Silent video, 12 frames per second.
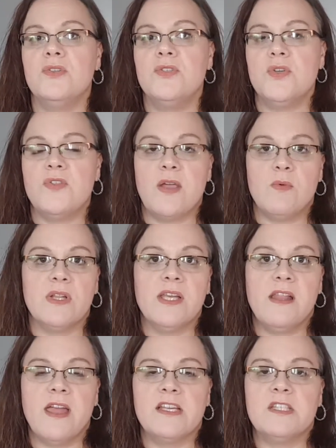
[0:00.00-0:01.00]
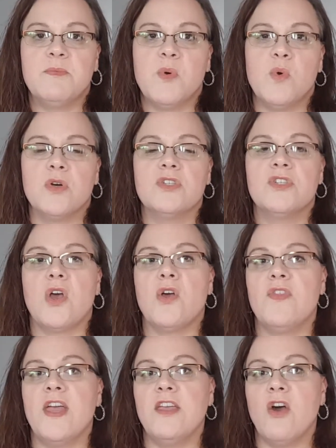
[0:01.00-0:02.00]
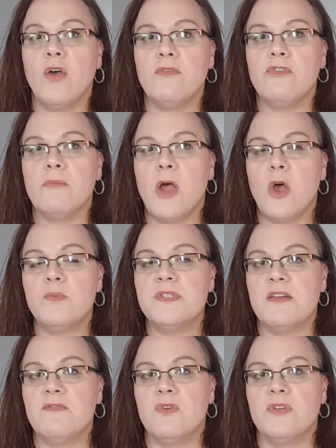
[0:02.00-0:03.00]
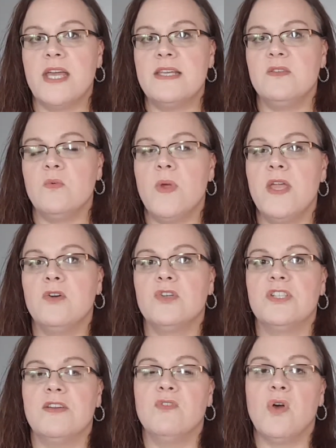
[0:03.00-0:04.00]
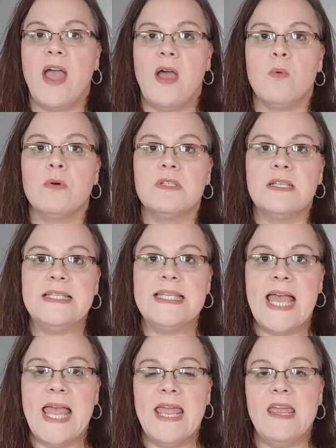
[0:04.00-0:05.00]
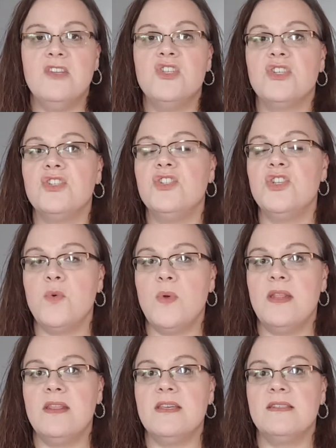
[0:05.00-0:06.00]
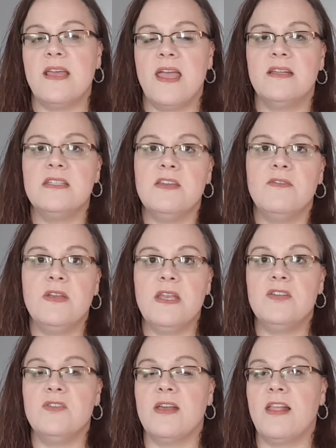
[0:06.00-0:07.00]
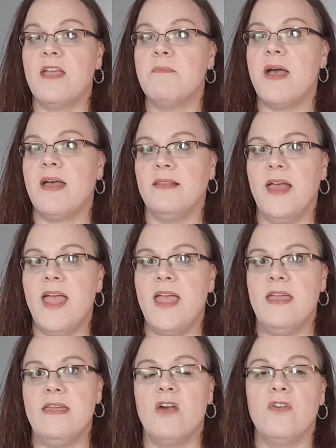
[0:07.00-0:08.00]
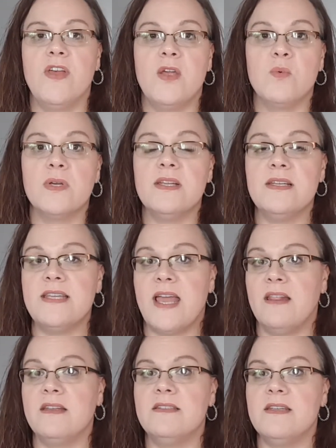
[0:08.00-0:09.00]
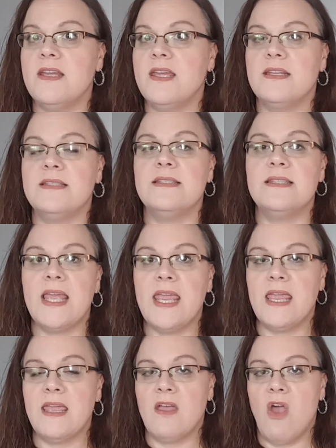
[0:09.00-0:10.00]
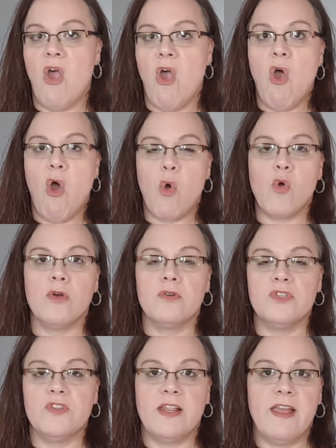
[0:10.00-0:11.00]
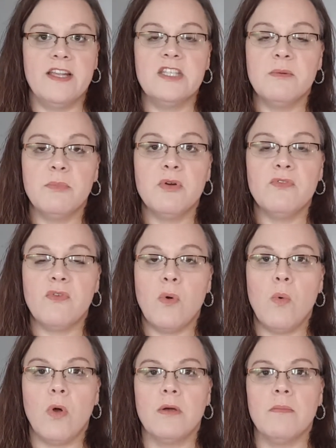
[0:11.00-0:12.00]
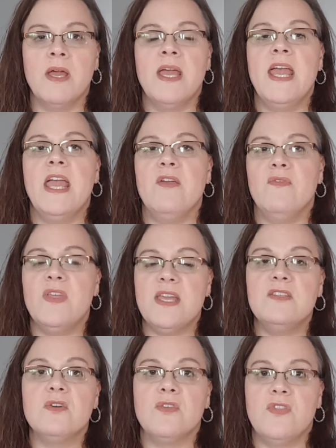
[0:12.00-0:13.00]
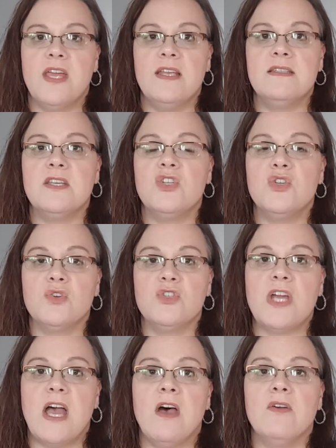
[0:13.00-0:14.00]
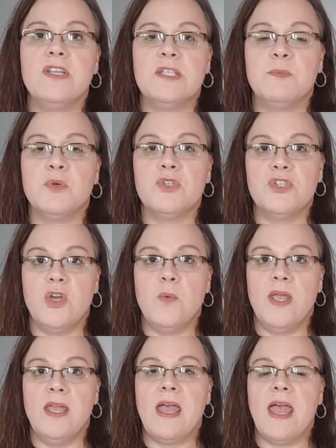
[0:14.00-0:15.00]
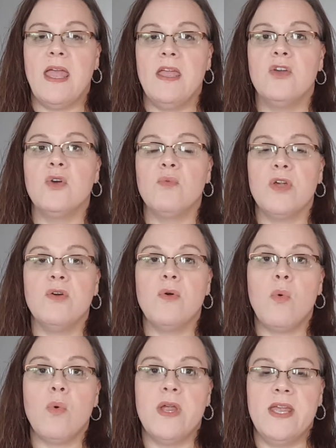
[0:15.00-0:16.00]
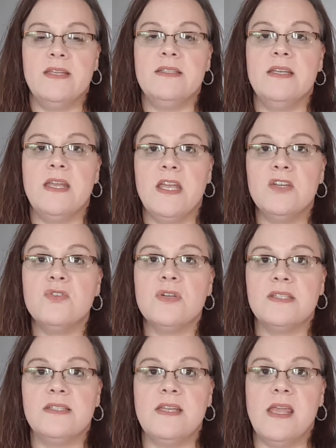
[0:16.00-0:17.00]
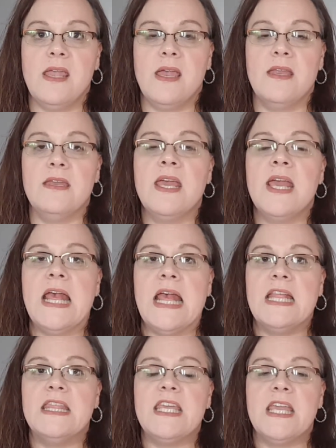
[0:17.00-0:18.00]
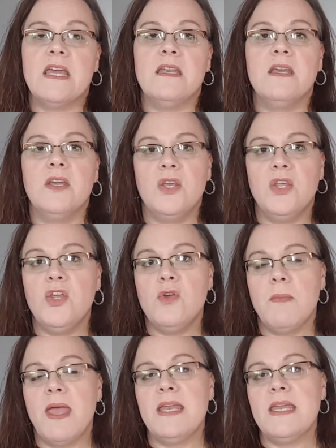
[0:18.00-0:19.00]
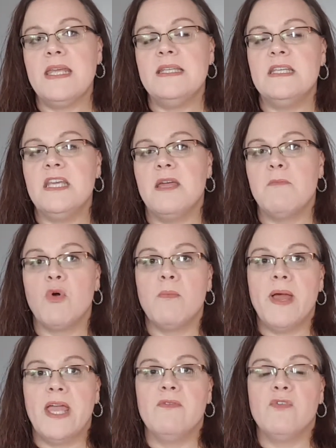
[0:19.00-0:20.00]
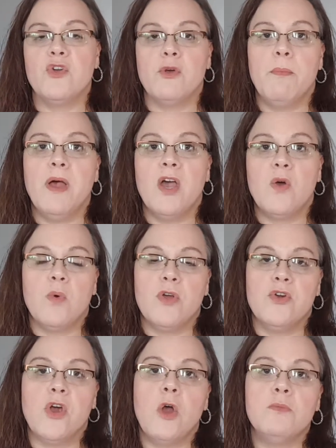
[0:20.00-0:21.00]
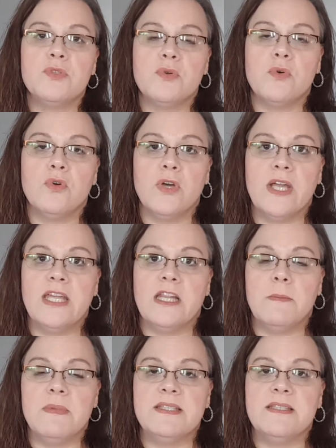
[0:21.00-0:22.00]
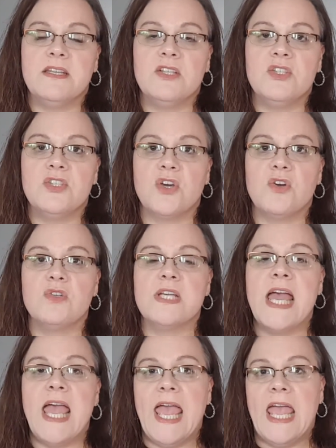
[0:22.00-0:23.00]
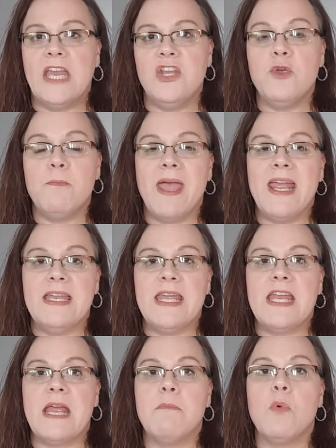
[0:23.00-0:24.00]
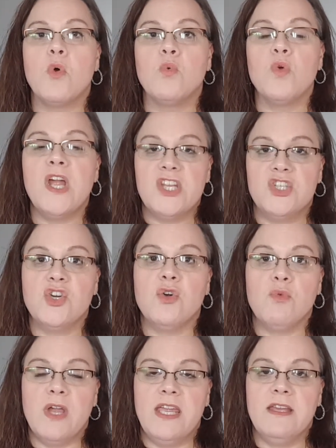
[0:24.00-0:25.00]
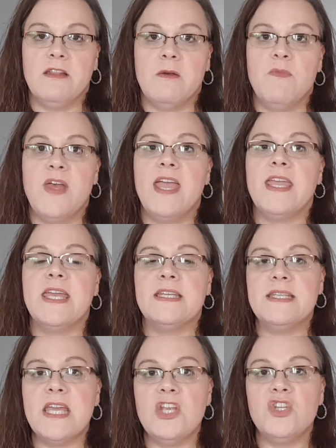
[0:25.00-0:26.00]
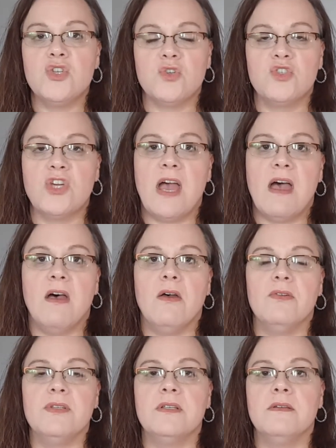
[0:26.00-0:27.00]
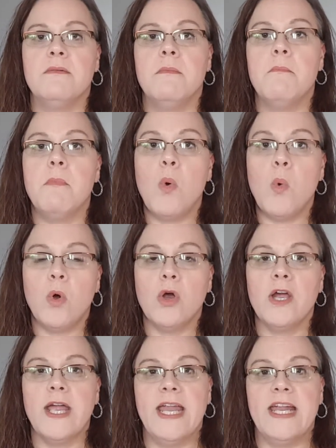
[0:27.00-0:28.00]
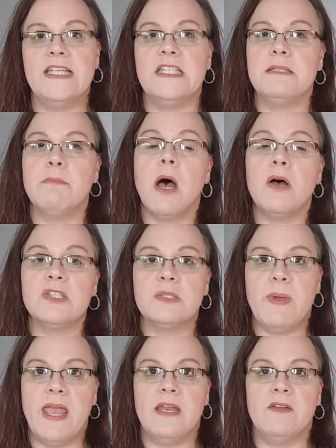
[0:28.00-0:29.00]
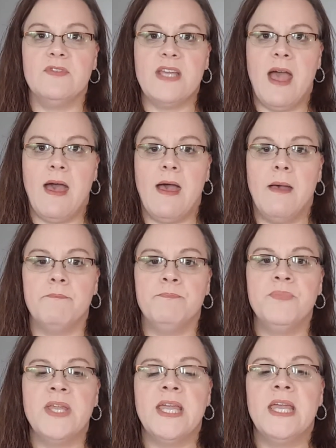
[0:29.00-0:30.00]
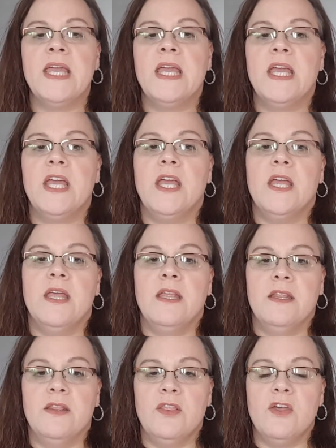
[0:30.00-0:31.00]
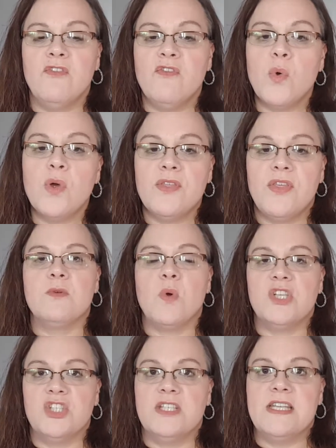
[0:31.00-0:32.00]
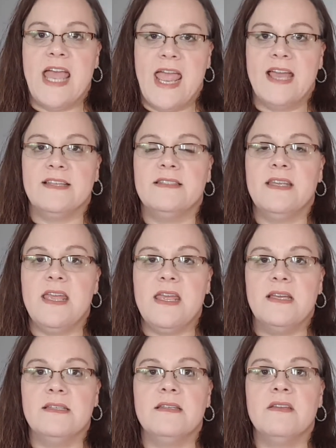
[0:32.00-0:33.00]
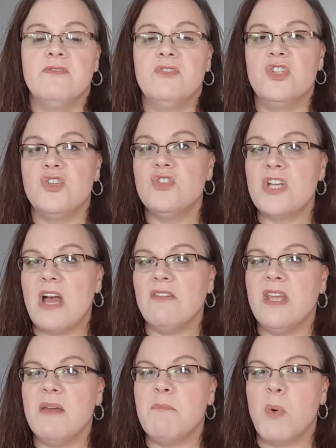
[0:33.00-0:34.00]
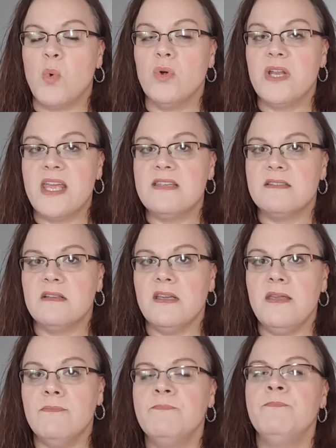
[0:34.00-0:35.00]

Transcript: Do they really like sports? Are they gone from home several days a week or several hours a day just doing this activity? Do they like ballet? Are they really talented and can sing? Or do they like to perform? If these are things that your child is pursuing a career-oriented interest in, then you may need to get more bang for your buck where your homeschool curriculum is concerned, and you may need a more rich curriculum that can teach your child more in a small span of time. The fourth question to ask is, does your child get bored easily?